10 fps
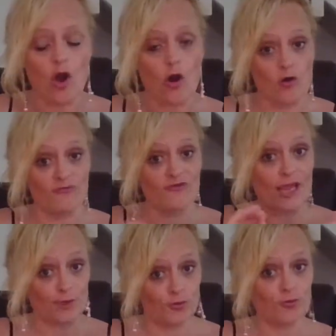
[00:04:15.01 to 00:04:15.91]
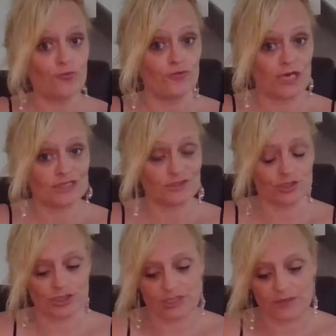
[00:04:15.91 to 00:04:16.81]
of a new
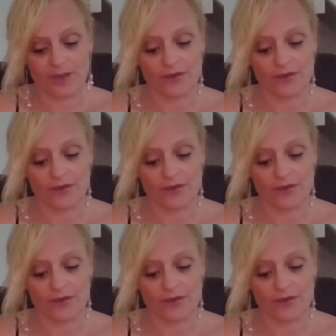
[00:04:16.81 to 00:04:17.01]
relationship,